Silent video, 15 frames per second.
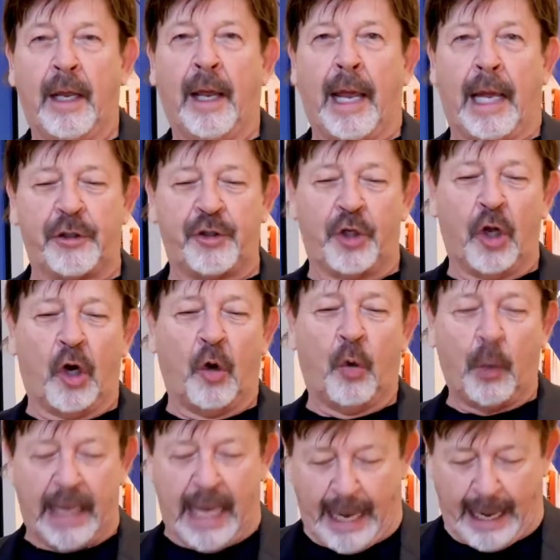As you know,
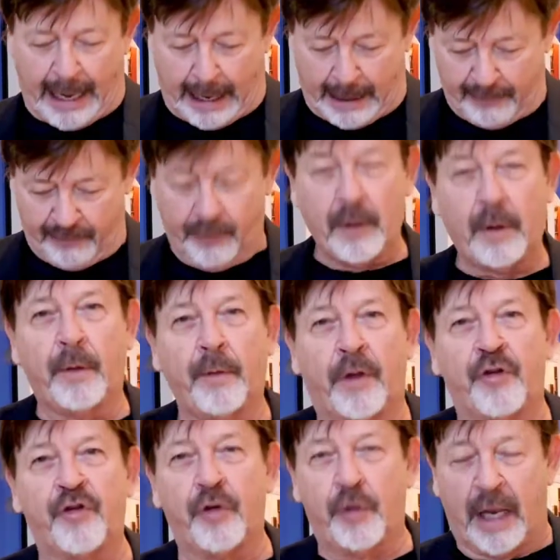we have the
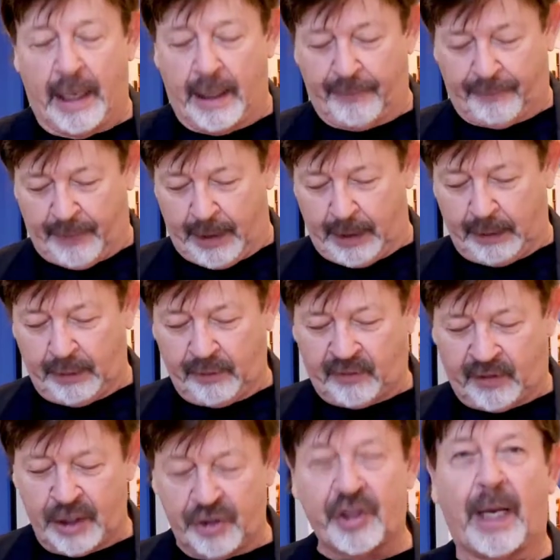
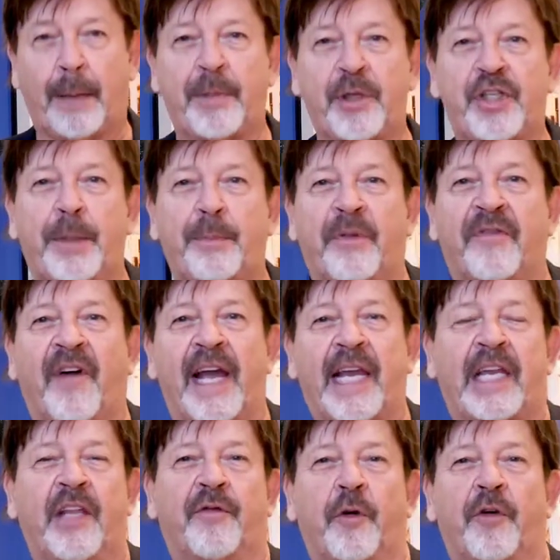NFC Championship, the
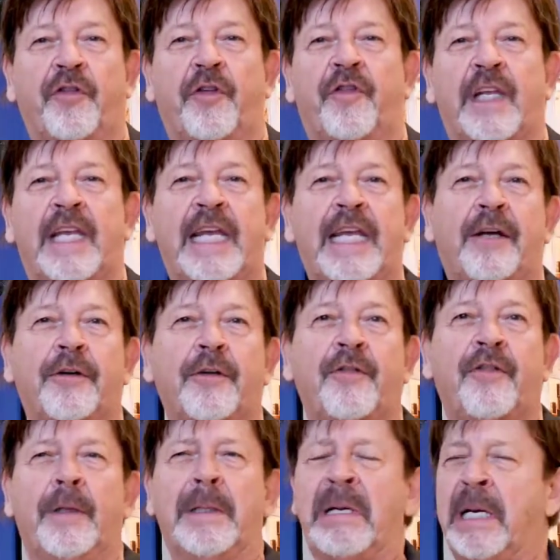Vikings versus the
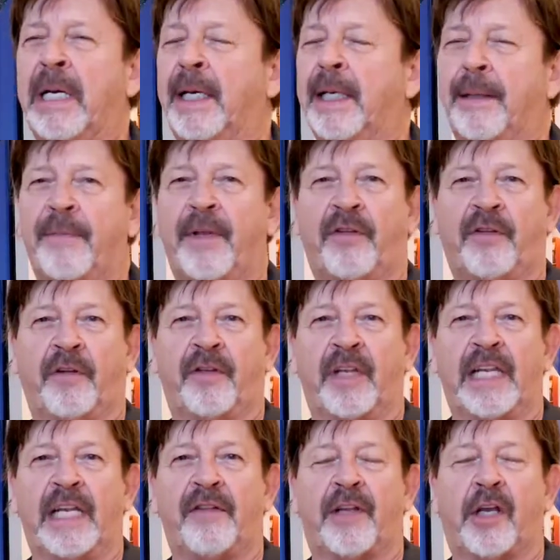Eagles. This is an
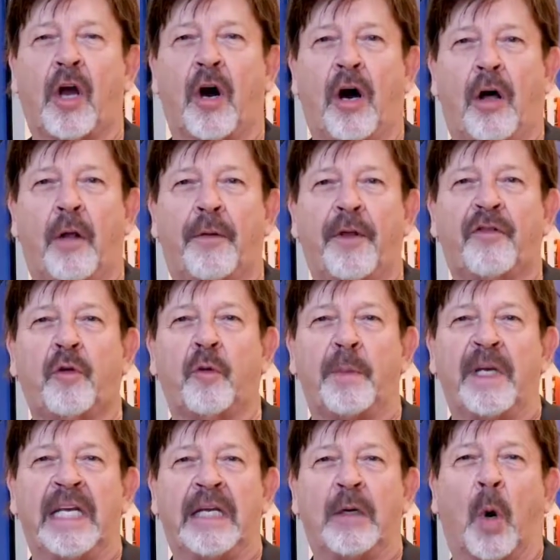easy call. This will
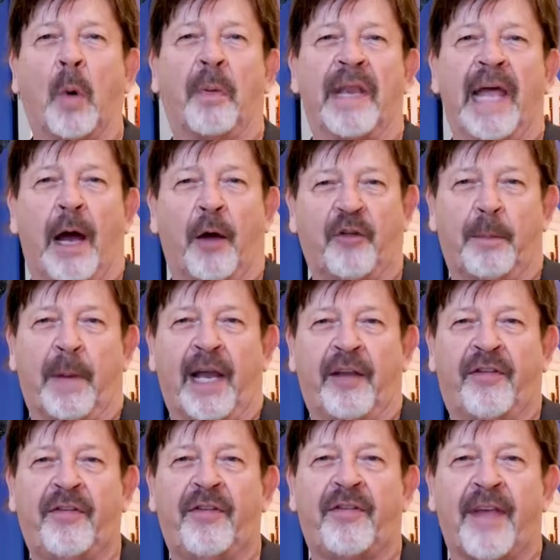be open house by
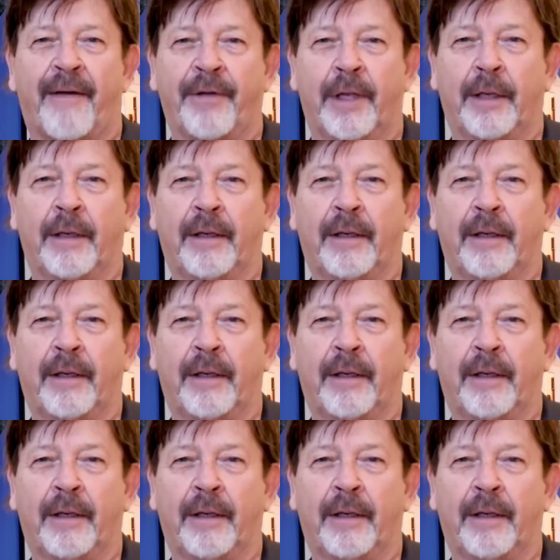7.